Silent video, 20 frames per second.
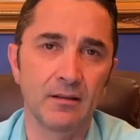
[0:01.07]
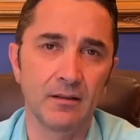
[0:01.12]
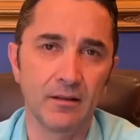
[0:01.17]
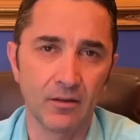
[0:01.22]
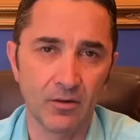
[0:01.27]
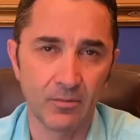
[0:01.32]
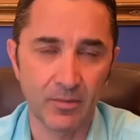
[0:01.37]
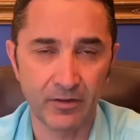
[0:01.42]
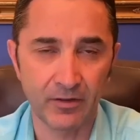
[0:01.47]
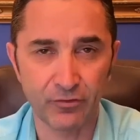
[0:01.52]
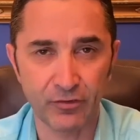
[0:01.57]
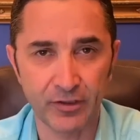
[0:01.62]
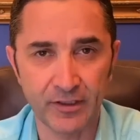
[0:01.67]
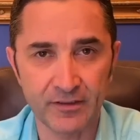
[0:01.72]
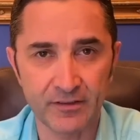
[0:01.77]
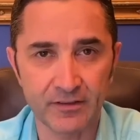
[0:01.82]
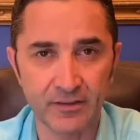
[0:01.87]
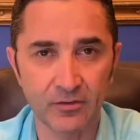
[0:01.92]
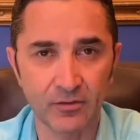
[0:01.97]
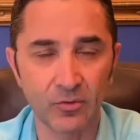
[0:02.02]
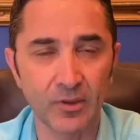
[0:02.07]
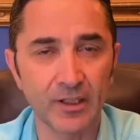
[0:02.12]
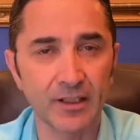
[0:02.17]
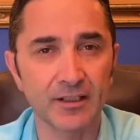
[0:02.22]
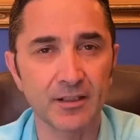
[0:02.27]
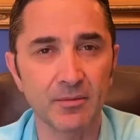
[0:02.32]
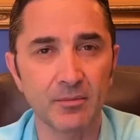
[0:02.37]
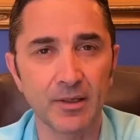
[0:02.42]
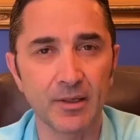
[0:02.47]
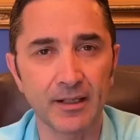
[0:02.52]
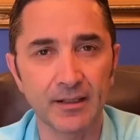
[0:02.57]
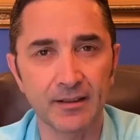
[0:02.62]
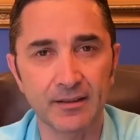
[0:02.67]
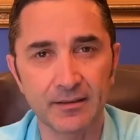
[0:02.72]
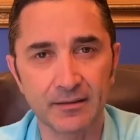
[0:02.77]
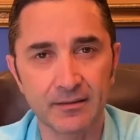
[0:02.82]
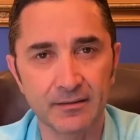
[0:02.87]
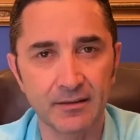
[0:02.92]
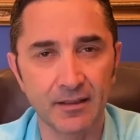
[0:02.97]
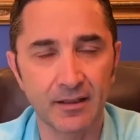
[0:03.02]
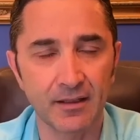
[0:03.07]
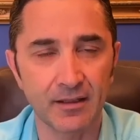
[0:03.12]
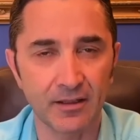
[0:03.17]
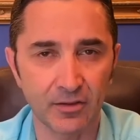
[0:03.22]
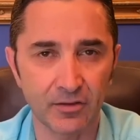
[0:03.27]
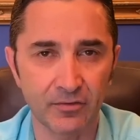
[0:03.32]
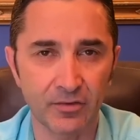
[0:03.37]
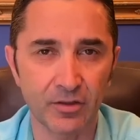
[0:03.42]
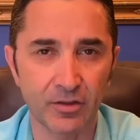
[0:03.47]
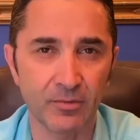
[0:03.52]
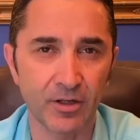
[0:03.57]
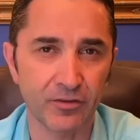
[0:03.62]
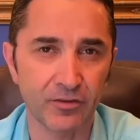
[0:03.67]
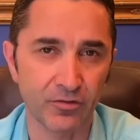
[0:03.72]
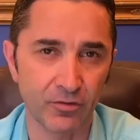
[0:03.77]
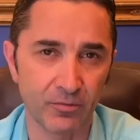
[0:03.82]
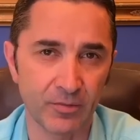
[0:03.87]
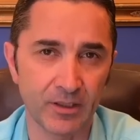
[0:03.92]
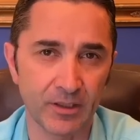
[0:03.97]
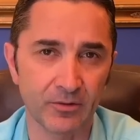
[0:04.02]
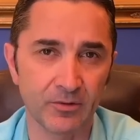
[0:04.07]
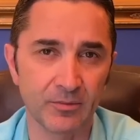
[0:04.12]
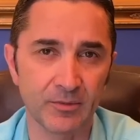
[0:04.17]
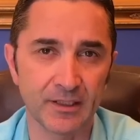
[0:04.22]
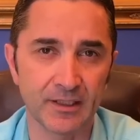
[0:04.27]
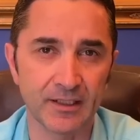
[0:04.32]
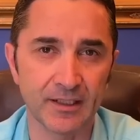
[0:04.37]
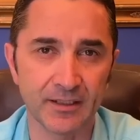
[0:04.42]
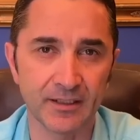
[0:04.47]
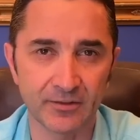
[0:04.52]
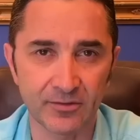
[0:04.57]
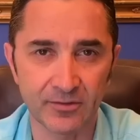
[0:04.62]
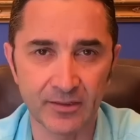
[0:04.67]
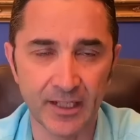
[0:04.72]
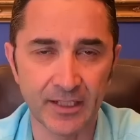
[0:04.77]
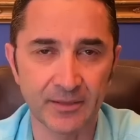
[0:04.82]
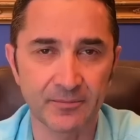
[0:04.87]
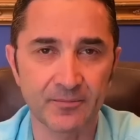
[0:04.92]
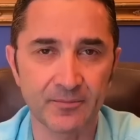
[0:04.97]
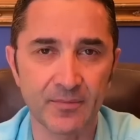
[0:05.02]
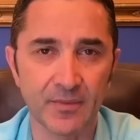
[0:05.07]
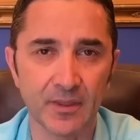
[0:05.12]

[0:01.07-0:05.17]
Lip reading: Hello, my friends, and welcome back. Thank you very much for being with me again today.